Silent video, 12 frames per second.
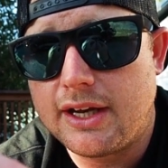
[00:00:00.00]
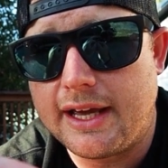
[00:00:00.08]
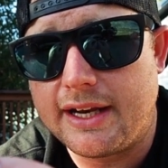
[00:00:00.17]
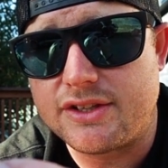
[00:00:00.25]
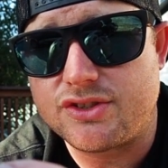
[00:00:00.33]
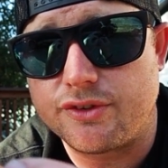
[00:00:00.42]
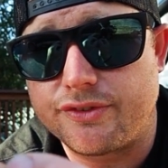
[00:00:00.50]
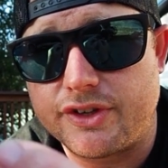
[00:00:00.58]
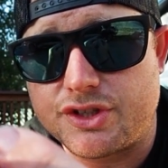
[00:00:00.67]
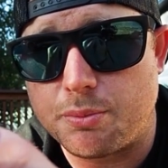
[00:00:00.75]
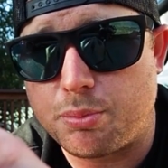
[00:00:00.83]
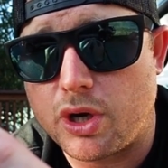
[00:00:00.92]
and as your
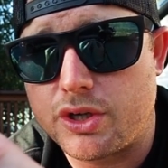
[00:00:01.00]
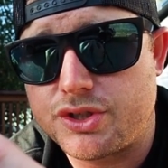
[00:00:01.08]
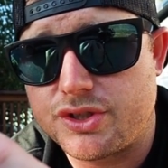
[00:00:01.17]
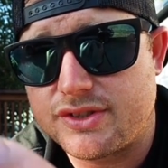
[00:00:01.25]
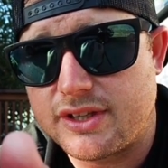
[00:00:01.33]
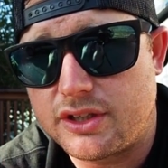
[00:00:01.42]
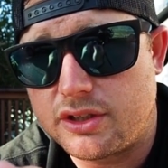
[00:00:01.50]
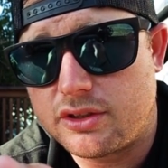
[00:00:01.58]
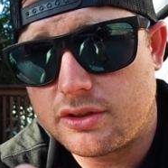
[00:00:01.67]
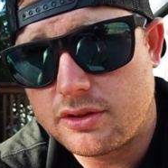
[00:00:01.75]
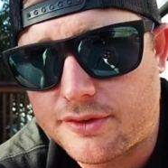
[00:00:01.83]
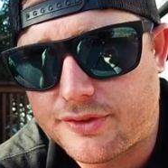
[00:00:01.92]
fish approaches and
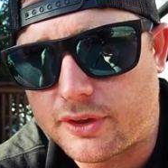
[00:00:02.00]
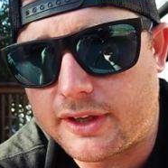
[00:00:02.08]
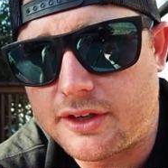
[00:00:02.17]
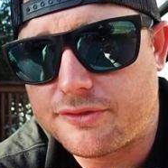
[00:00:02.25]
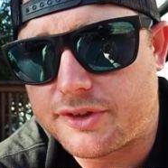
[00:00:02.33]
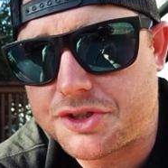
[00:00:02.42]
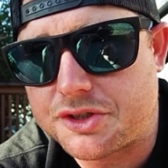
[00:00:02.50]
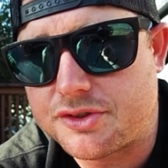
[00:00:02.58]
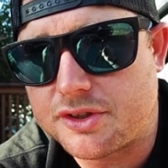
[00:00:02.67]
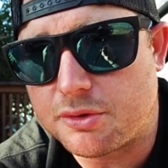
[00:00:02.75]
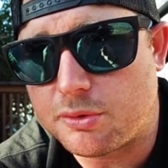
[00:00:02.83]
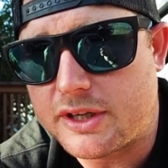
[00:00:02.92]
you feel like your fish
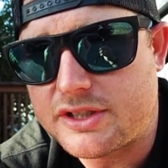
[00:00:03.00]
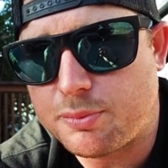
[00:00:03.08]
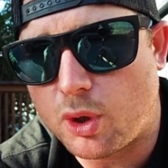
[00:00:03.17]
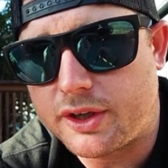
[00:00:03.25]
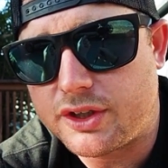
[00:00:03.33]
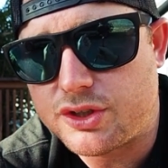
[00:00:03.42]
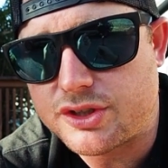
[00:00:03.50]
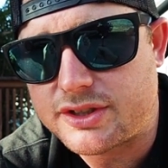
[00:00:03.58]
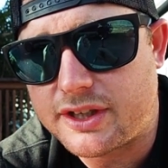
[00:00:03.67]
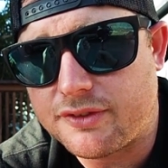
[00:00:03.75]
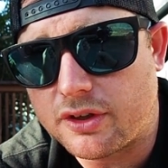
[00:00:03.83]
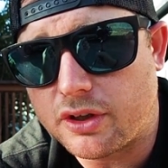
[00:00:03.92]
is in the right spot, you
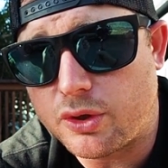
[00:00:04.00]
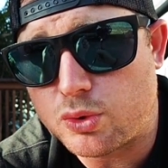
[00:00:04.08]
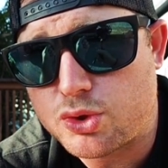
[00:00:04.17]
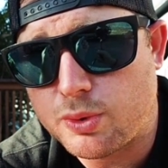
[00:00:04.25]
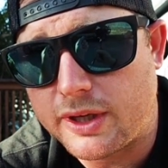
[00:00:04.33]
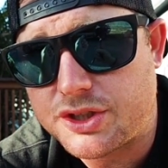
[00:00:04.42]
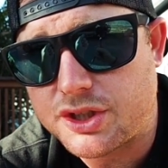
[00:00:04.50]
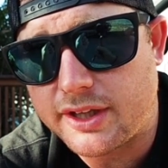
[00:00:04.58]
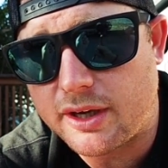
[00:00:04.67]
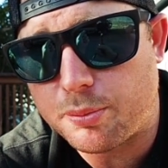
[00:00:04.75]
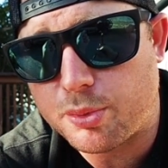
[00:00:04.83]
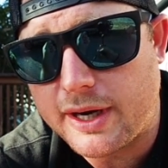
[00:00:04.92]
just give it a little twitch and
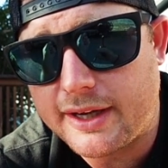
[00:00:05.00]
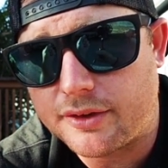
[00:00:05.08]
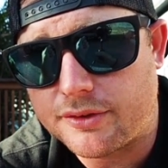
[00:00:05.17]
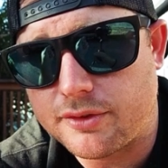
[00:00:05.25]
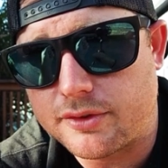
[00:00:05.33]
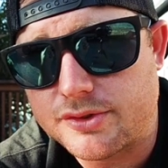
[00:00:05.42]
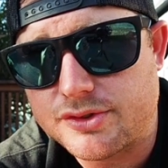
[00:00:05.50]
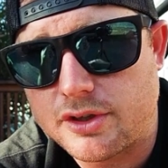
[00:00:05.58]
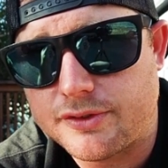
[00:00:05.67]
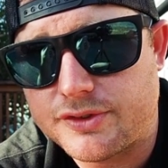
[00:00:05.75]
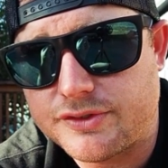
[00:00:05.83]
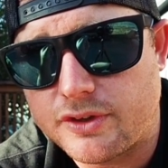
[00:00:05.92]
that'll break it through the
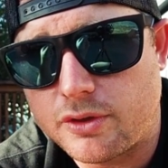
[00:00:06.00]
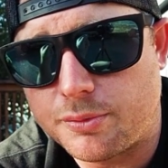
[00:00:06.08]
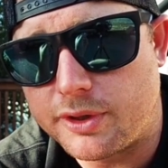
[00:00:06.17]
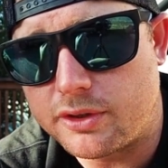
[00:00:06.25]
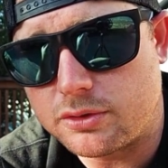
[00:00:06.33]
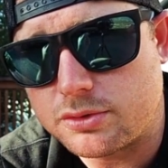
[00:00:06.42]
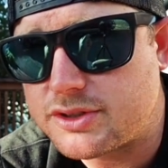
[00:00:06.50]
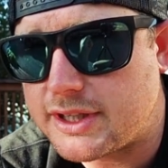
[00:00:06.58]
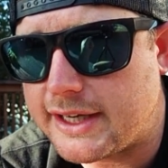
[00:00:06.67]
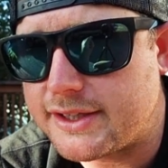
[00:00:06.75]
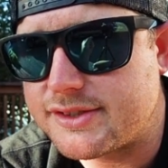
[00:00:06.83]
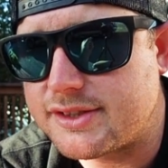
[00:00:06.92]
surface film and it'll
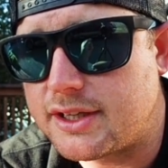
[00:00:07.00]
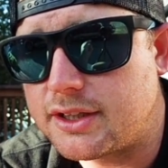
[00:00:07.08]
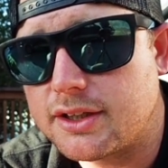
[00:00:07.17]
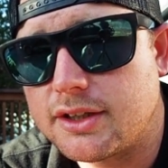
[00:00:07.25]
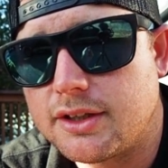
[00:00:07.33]
start to sink.